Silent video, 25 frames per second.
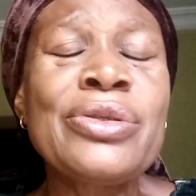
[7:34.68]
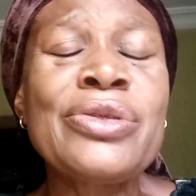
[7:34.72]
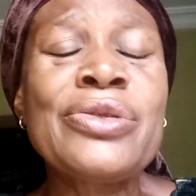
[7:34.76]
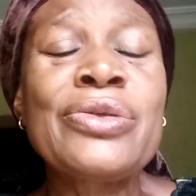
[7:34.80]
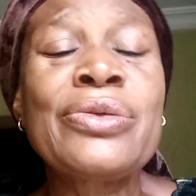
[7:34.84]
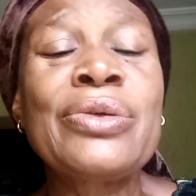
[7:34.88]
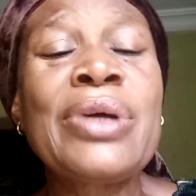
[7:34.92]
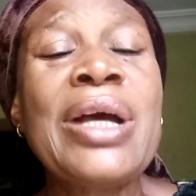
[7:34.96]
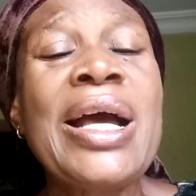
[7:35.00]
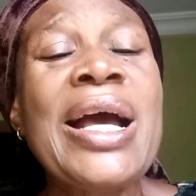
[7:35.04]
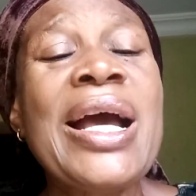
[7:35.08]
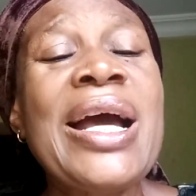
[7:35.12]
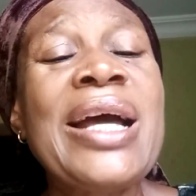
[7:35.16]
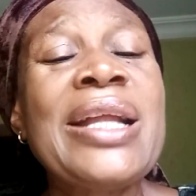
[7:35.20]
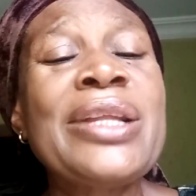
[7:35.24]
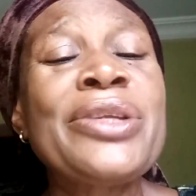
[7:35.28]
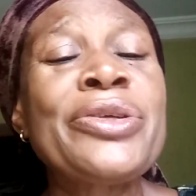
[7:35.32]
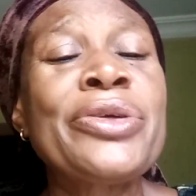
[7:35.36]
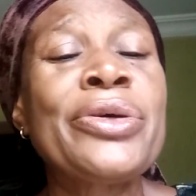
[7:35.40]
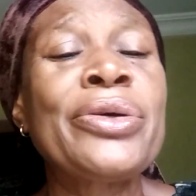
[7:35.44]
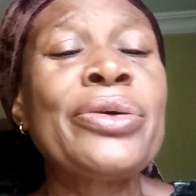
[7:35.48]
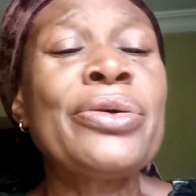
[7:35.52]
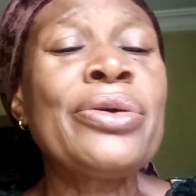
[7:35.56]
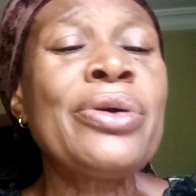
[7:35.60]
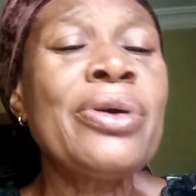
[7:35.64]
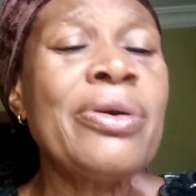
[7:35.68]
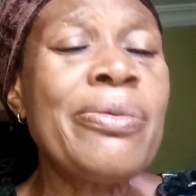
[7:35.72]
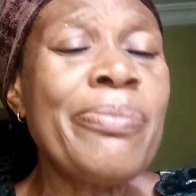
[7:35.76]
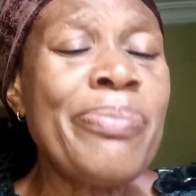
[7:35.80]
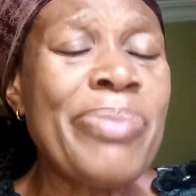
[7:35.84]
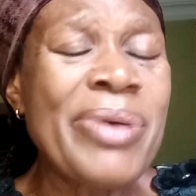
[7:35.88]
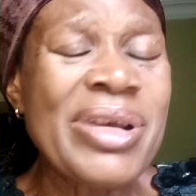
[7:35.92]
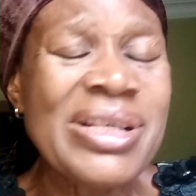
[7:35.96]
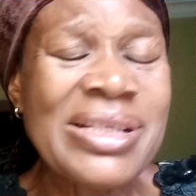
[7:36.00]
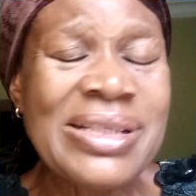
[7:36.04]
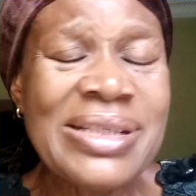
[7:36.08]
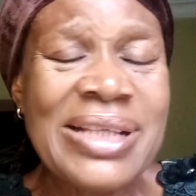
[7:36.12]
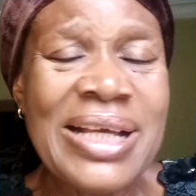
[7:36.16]
to add your own
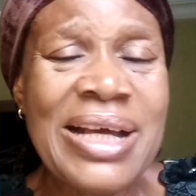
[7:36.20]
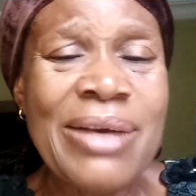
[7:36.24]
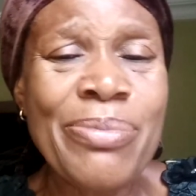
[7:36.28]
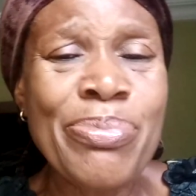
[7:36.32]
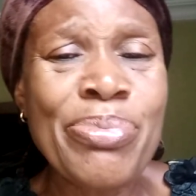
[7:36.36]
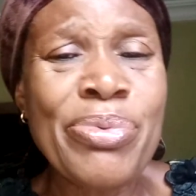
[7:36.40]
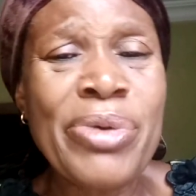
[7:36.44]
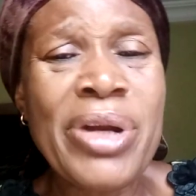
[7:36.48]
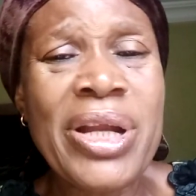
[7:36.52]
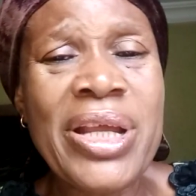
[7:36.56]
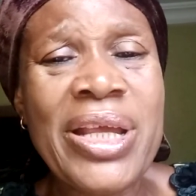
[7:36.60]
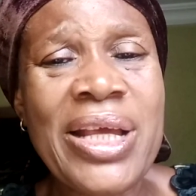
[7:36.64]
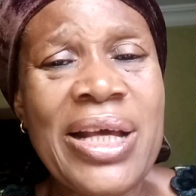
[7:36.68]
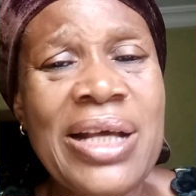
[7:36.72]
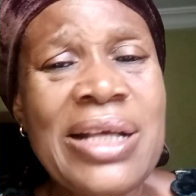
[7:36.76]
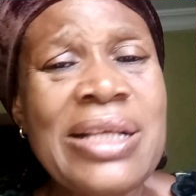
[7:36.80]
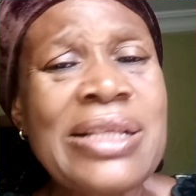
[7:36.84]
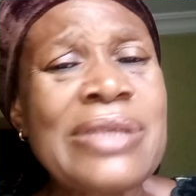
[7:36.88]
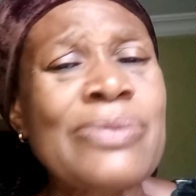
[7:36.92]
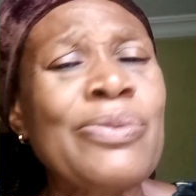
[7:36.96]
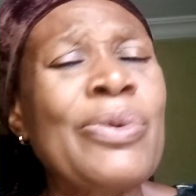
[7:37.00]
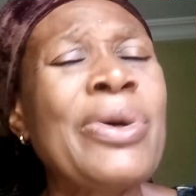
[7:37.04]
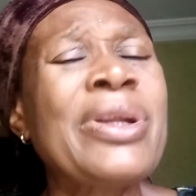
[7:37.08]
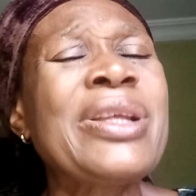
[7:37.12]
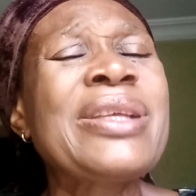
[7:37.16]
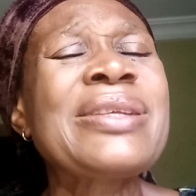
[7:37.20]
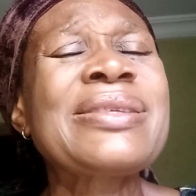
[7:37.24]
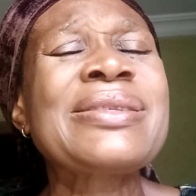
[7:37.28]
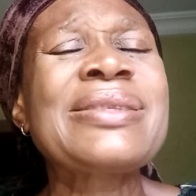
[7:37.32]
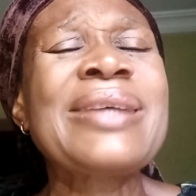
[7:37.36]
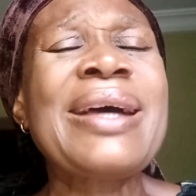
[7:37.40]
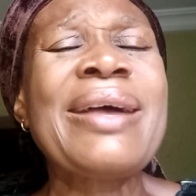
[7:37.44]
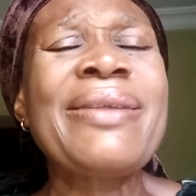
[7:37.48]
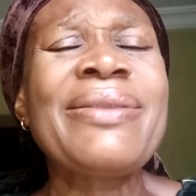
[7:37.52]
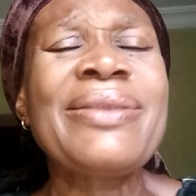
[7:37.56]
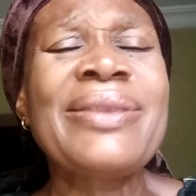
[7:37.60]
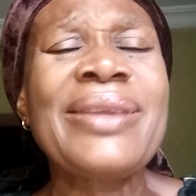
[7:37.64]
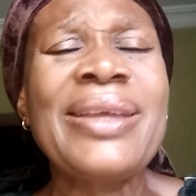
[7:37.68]
personal prayers. What is
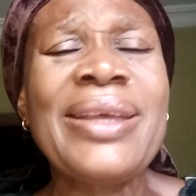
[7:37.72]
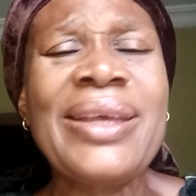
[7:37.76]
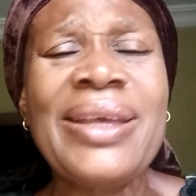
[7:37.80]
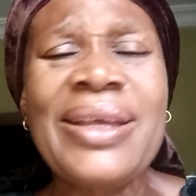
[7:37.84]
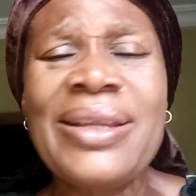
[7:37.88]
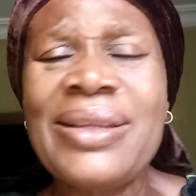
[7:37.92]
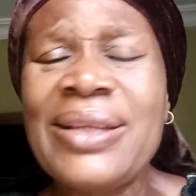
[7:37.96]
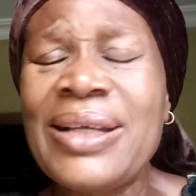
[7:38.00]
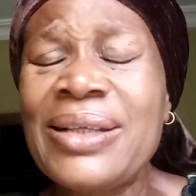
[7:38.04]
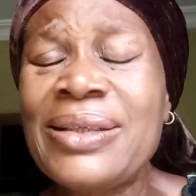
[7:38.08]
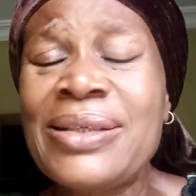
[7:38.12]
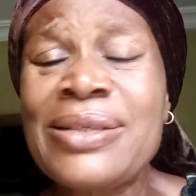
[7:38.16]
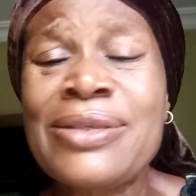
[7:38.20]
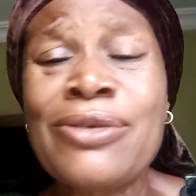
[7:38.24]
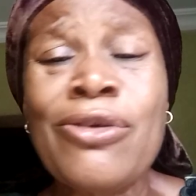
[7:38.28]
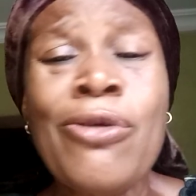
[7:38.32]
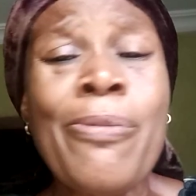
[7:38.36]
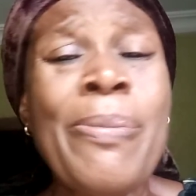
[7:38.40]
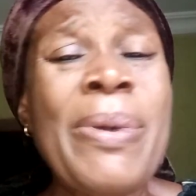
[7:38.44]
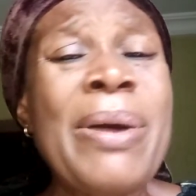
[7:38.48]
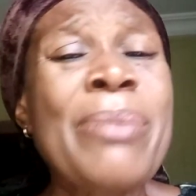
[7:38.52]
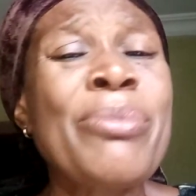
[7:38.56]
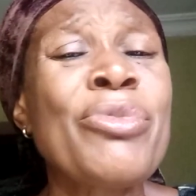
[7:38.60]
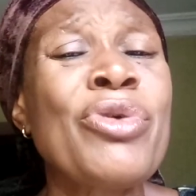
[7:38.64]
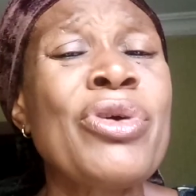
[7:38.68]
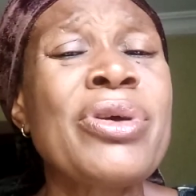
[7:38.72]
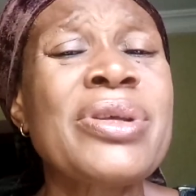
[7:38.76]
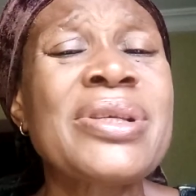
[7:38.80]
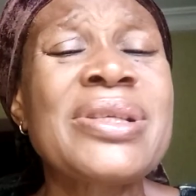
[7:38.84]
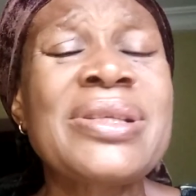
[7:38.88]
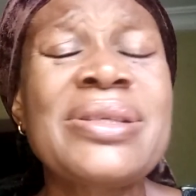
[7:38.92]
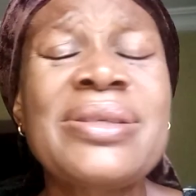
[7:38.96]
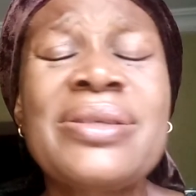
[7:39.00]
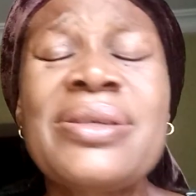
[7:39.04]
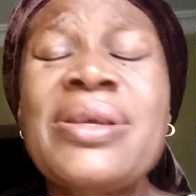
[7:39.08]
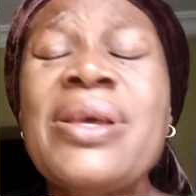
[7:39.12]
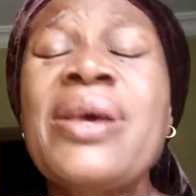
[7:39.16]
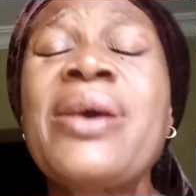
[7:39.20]
that thing that is
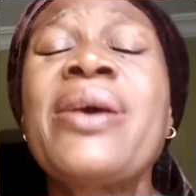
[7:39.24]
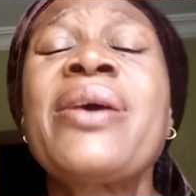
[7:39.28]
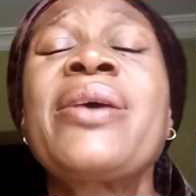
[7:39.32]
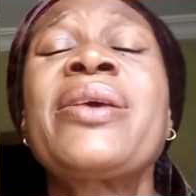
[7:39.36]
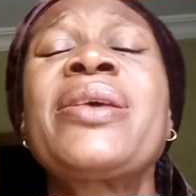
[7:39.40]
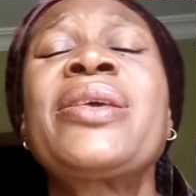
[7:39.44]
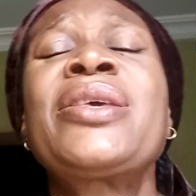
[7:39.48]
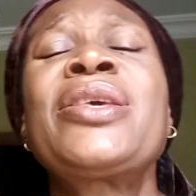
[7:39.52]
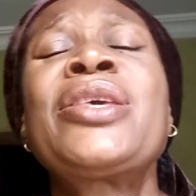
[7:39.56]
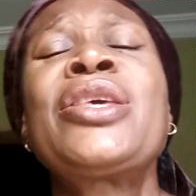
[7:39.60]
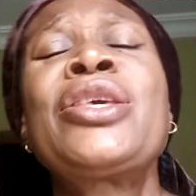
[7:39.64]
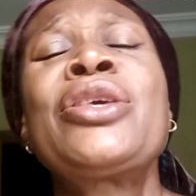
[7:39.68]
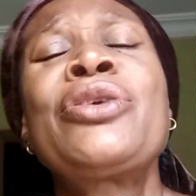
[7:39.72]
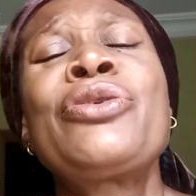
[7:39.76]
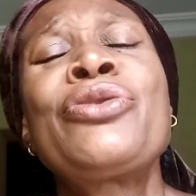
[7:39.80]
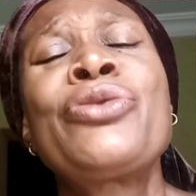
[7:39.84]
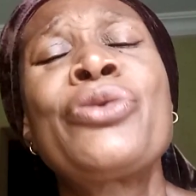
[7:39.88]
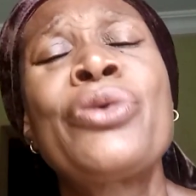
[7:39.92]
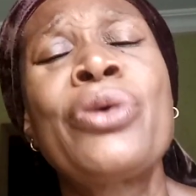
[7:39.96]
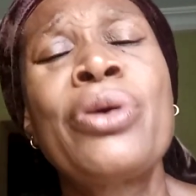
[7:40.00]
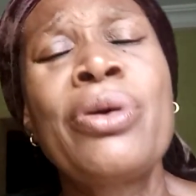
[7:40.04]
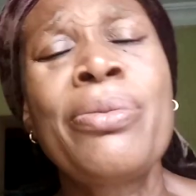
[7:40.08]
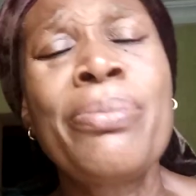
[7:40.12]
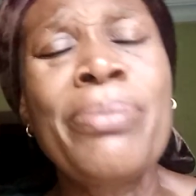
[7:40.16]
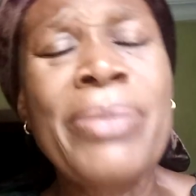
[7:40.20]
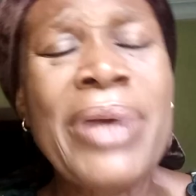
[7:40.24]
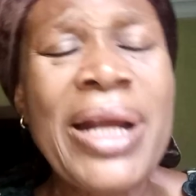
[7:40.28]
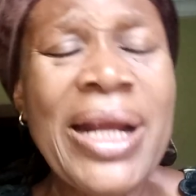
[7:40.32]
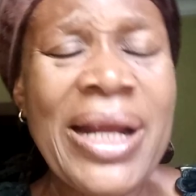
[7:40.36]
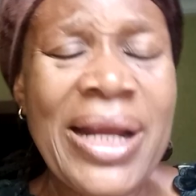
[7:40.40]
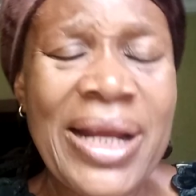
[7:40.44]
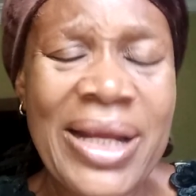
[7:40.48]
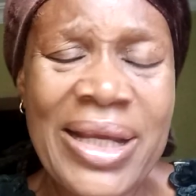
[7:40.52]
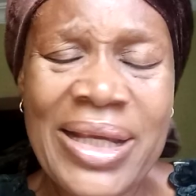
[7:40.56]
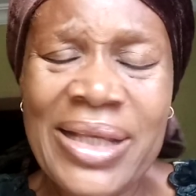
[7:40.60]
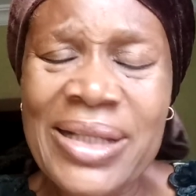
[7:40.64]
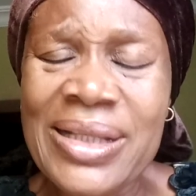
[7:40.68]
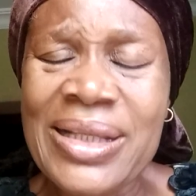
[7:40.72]
uppermost in your
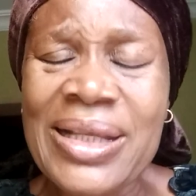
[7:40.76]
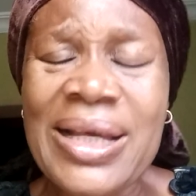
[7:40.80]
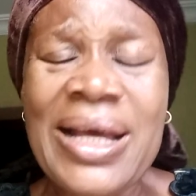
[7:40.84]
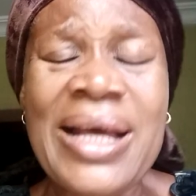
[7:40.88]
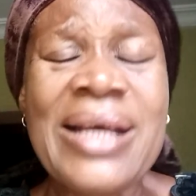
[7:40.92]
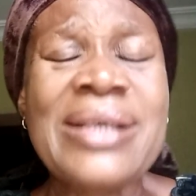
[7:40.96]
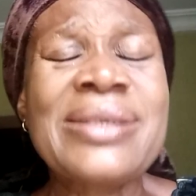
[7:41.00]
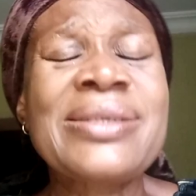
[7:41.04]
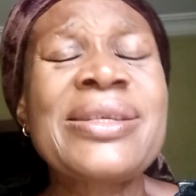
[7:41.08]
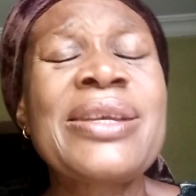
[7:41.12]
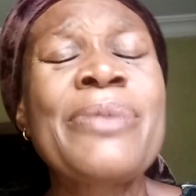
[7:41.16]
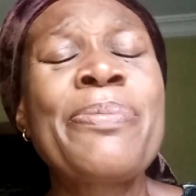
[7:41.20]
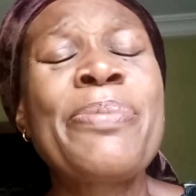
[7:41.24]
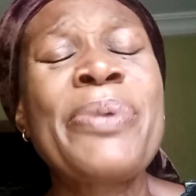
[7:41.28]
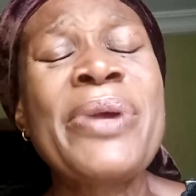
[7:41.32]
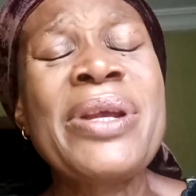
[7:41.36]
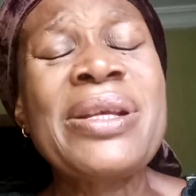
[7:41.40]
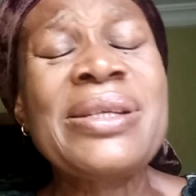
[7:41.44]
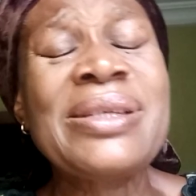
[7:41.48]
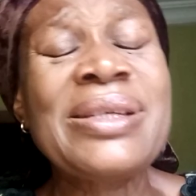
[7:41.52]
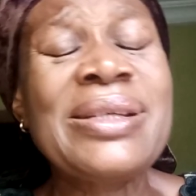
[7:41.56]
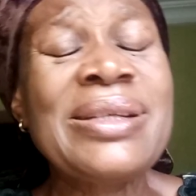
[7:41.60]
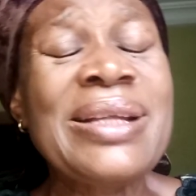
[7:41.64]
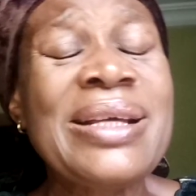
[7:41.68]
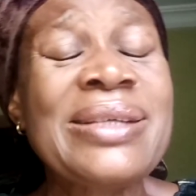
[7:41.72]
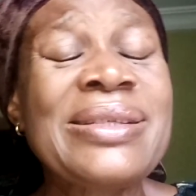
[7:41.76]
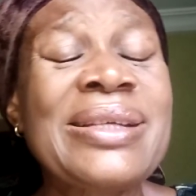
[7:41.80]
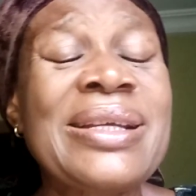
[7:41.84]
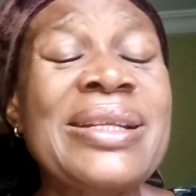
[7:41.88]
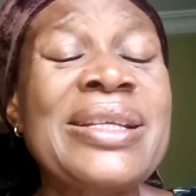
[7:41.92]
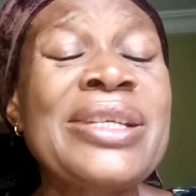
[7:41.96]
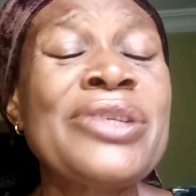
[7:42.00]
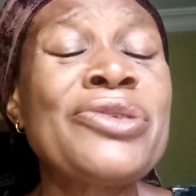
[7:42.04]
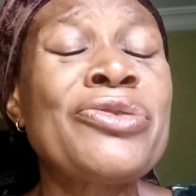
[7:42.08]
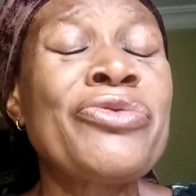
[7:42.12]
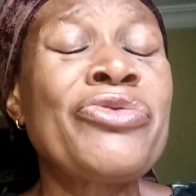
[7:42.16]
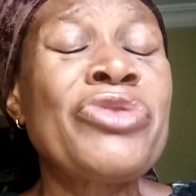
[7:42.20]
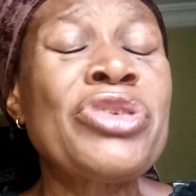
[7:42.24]
mind as a person, as an
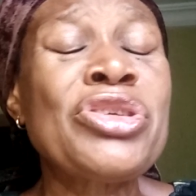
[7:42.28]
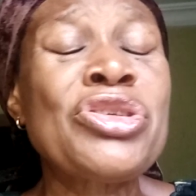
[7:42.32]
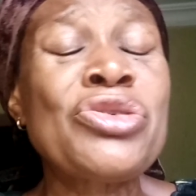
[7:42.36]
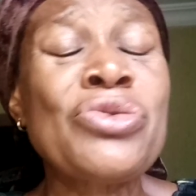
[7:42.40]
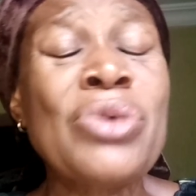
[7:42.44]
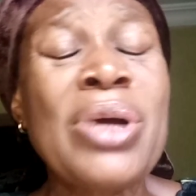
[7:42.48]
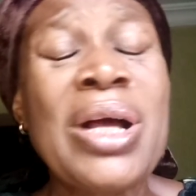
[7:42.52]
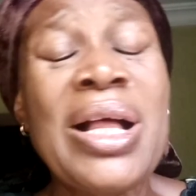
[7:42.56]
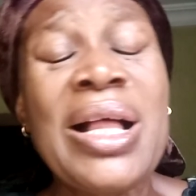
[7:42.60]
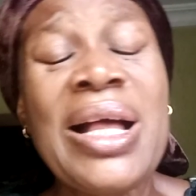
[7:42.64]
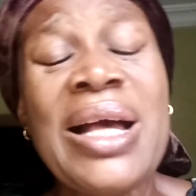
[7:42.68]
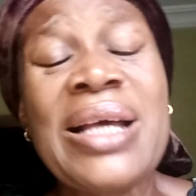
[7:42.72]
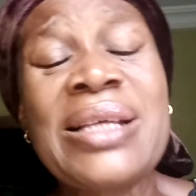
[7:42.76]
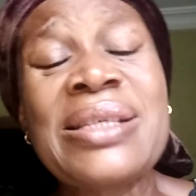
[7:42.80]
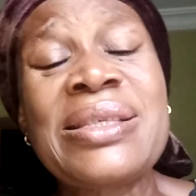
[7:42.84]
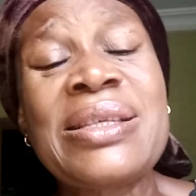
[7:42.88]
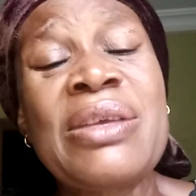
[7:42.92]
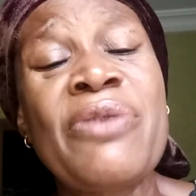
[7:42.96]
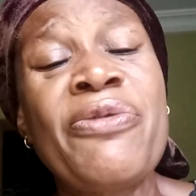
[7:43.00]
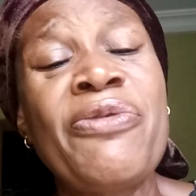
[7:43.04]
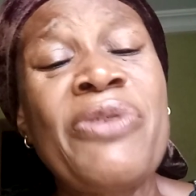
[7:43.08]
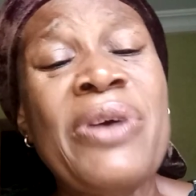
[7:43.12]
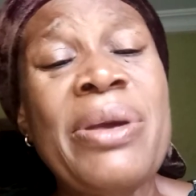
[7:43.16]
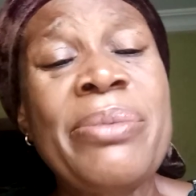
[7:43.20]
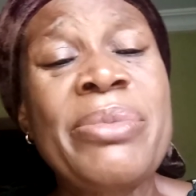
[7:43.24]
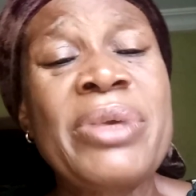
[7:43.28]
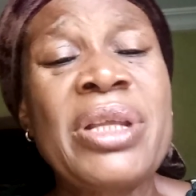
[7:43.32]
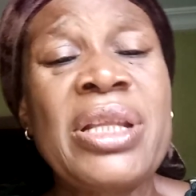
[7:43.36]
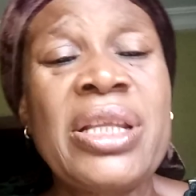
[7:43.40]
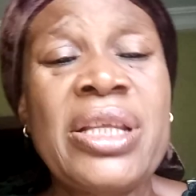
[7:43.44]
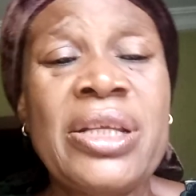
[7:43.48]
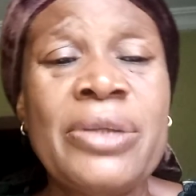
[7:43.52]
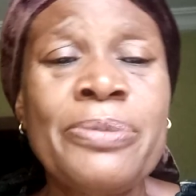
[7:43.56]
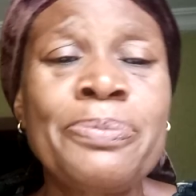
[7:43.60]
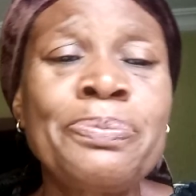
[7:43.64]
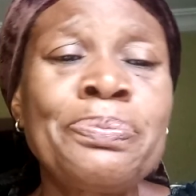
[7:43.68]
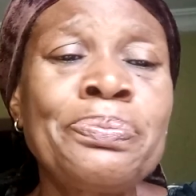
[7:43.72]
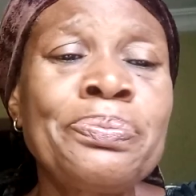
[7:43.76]
individual, as a
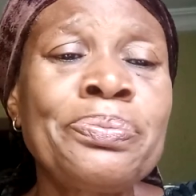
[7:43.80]
family?